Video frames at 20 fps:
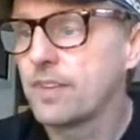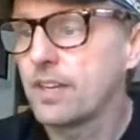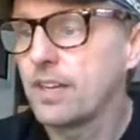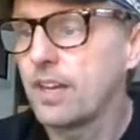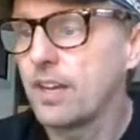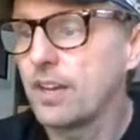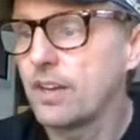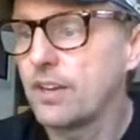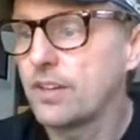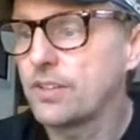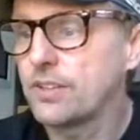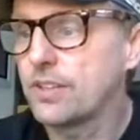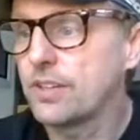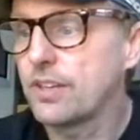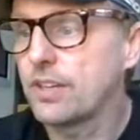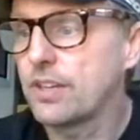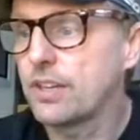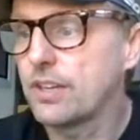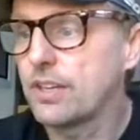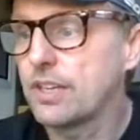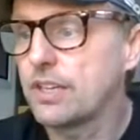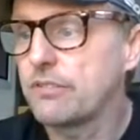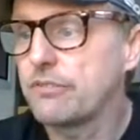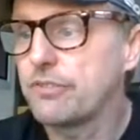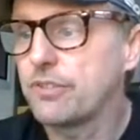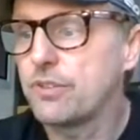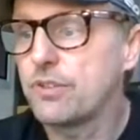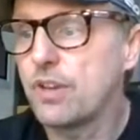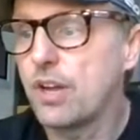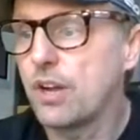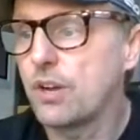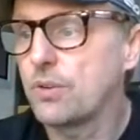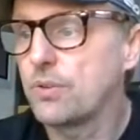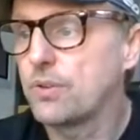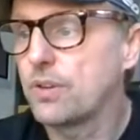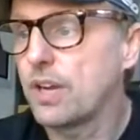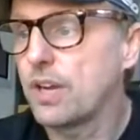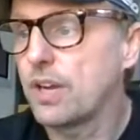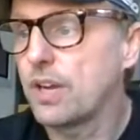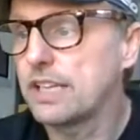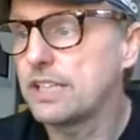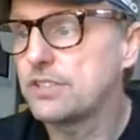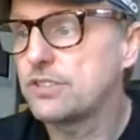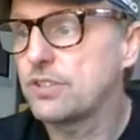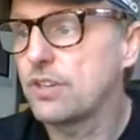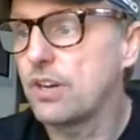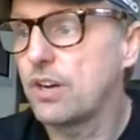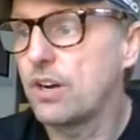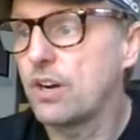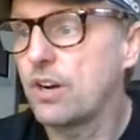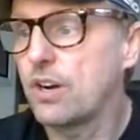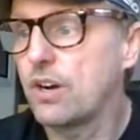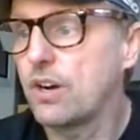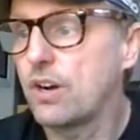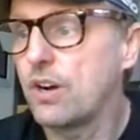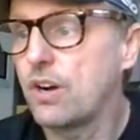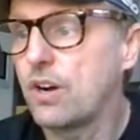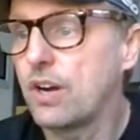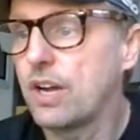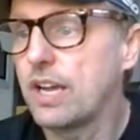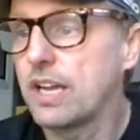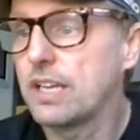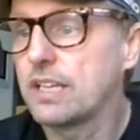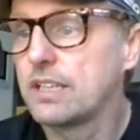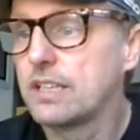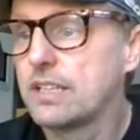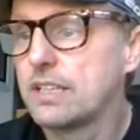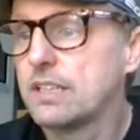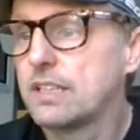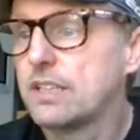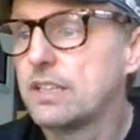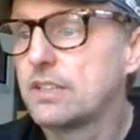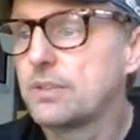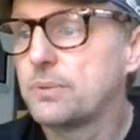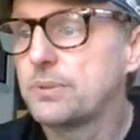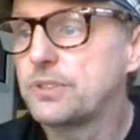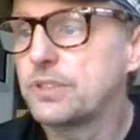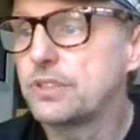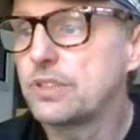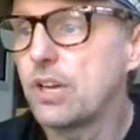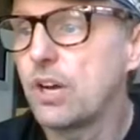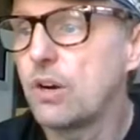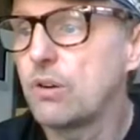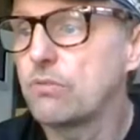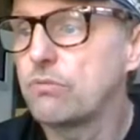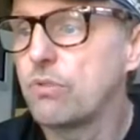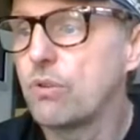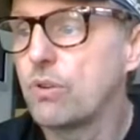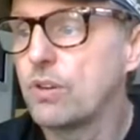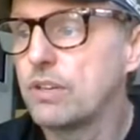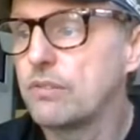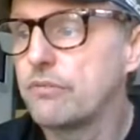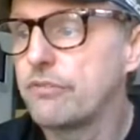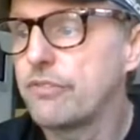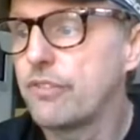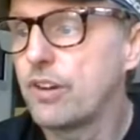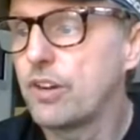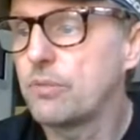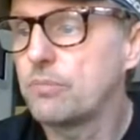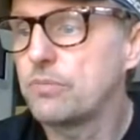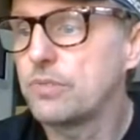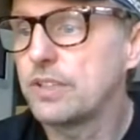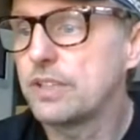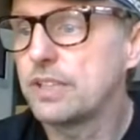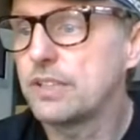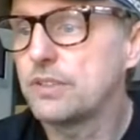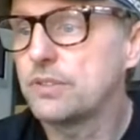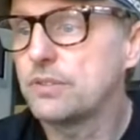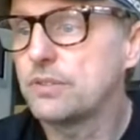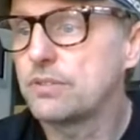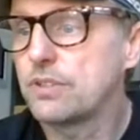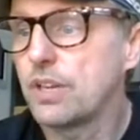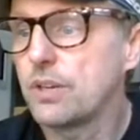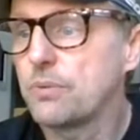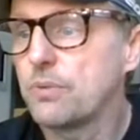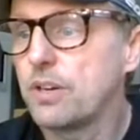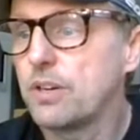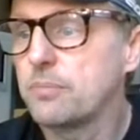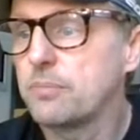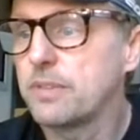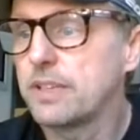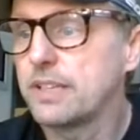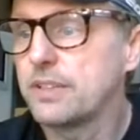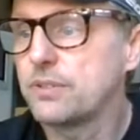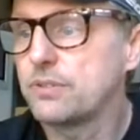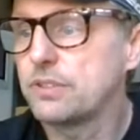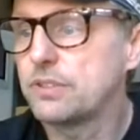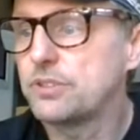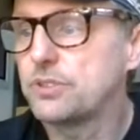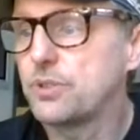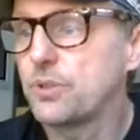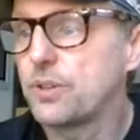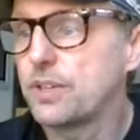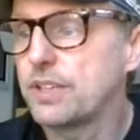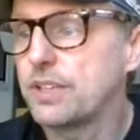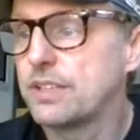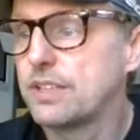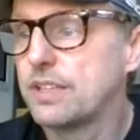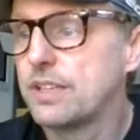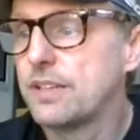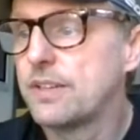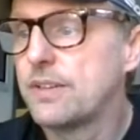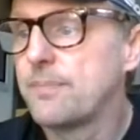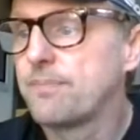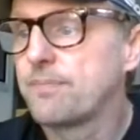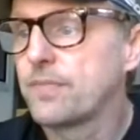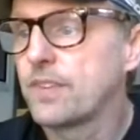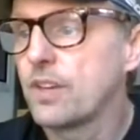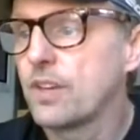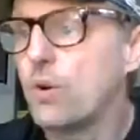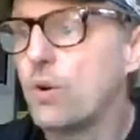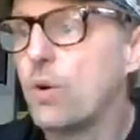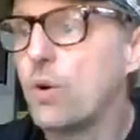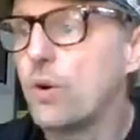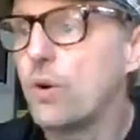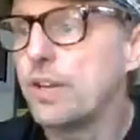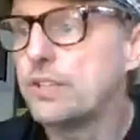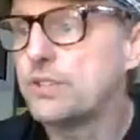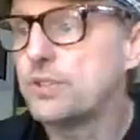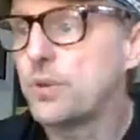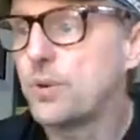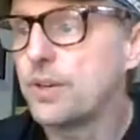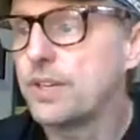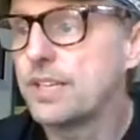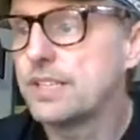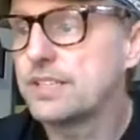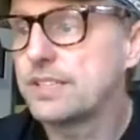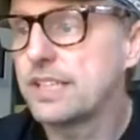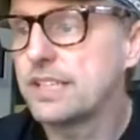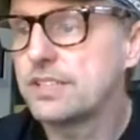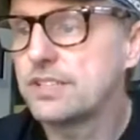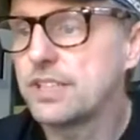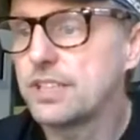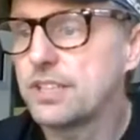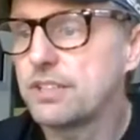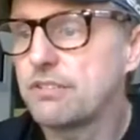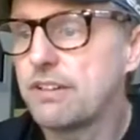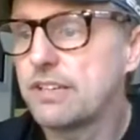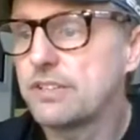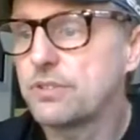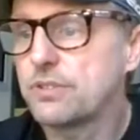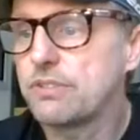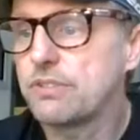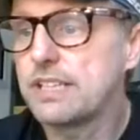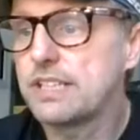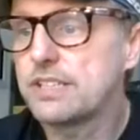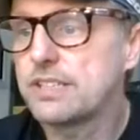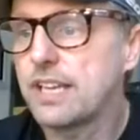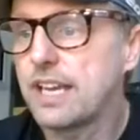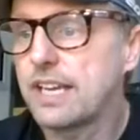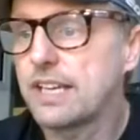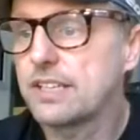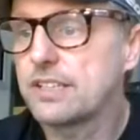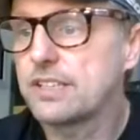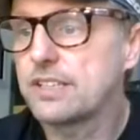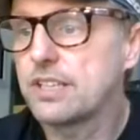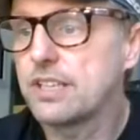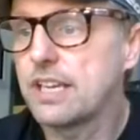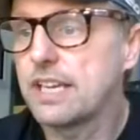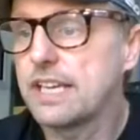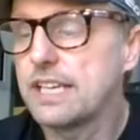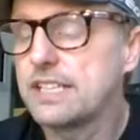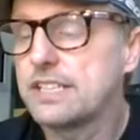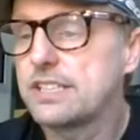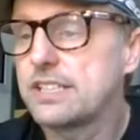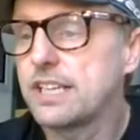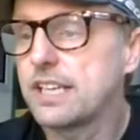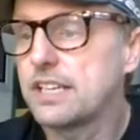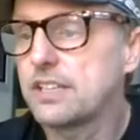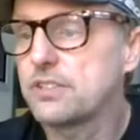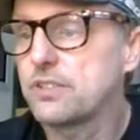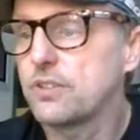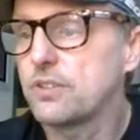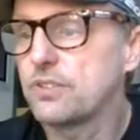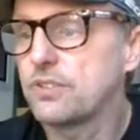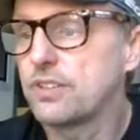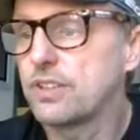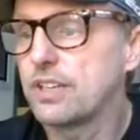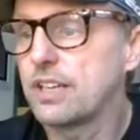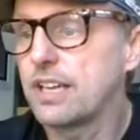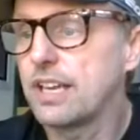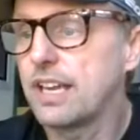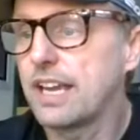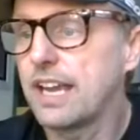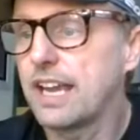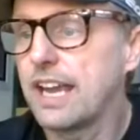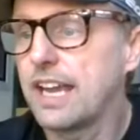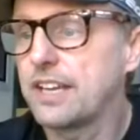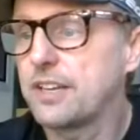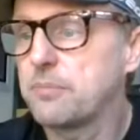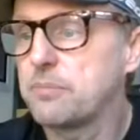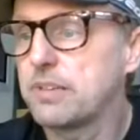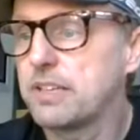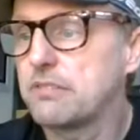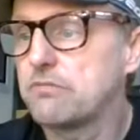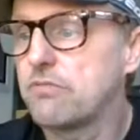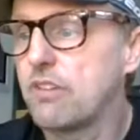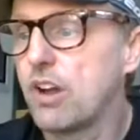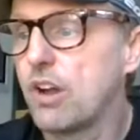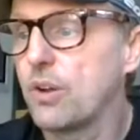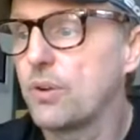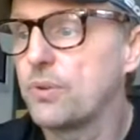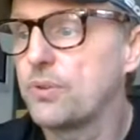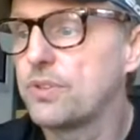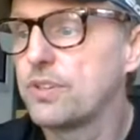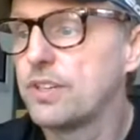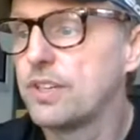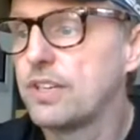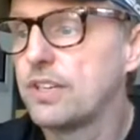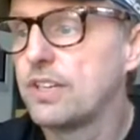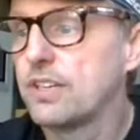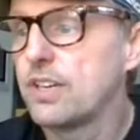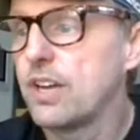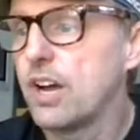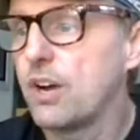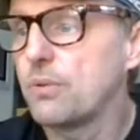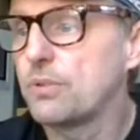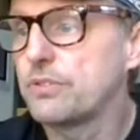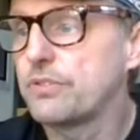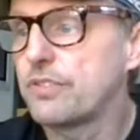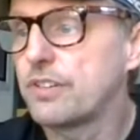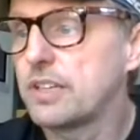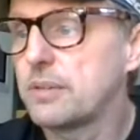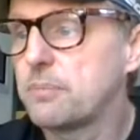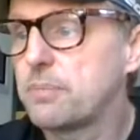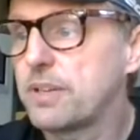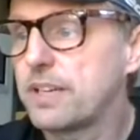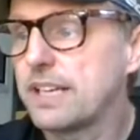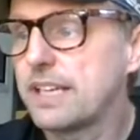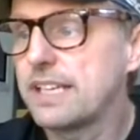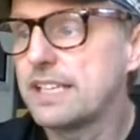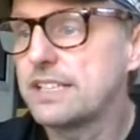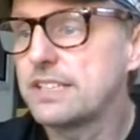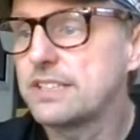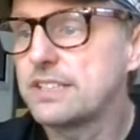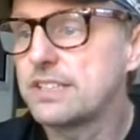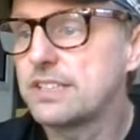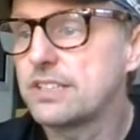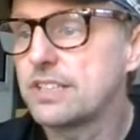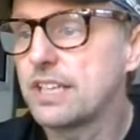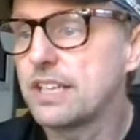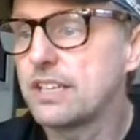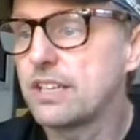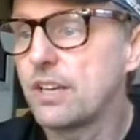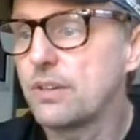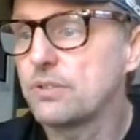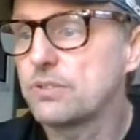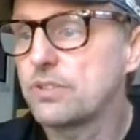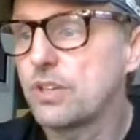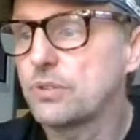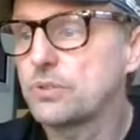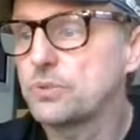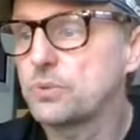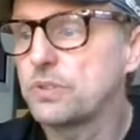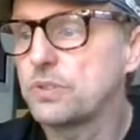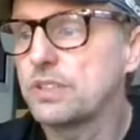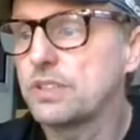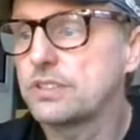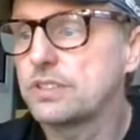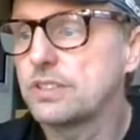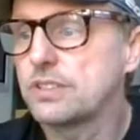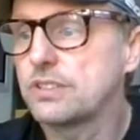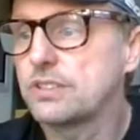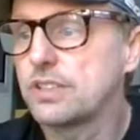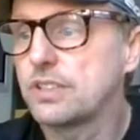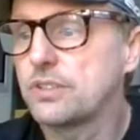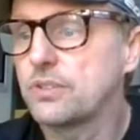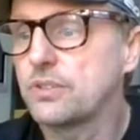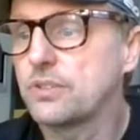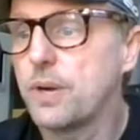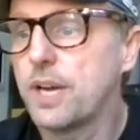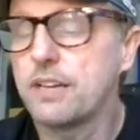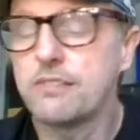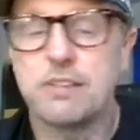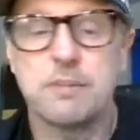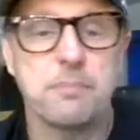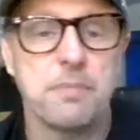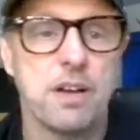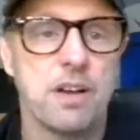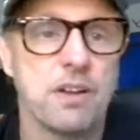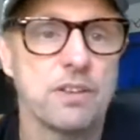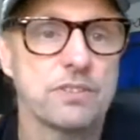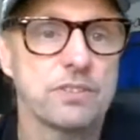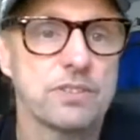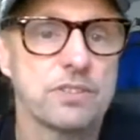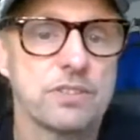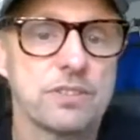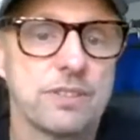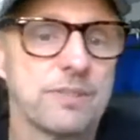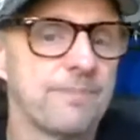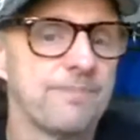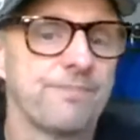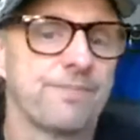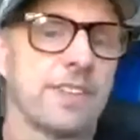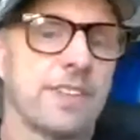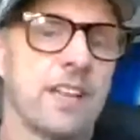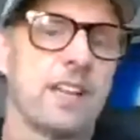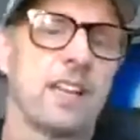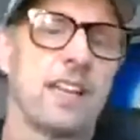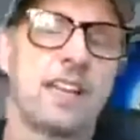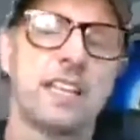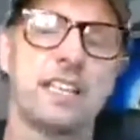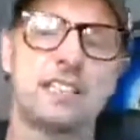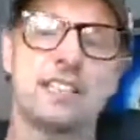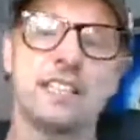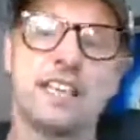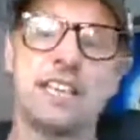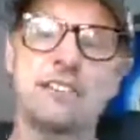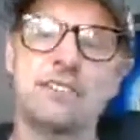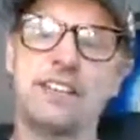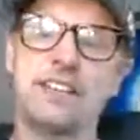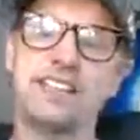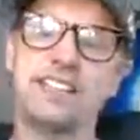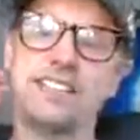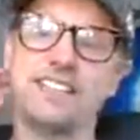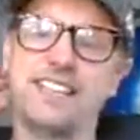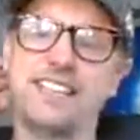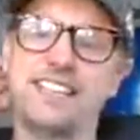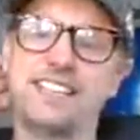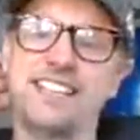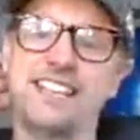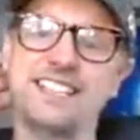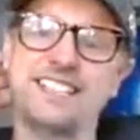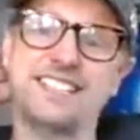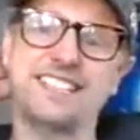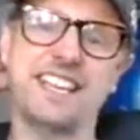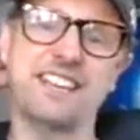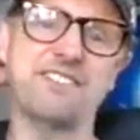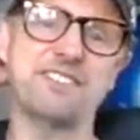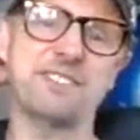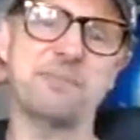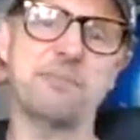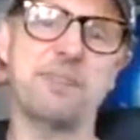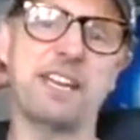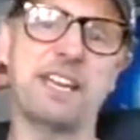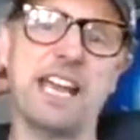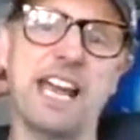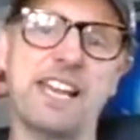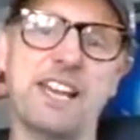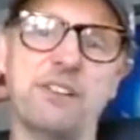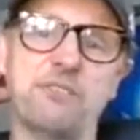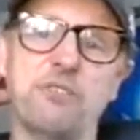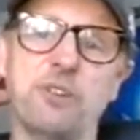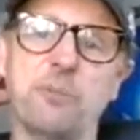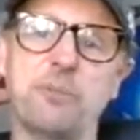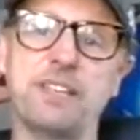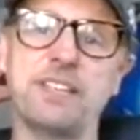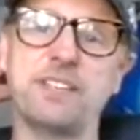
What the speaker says: If you know HRI, which is Hull Royal Infirmary, you'll know what I mean, or enjoying as their cigarettes or e-cigs on Annabley Road. I was very pleased to see no social distancing or wearing masks. It does seem to me. Hello, Robbie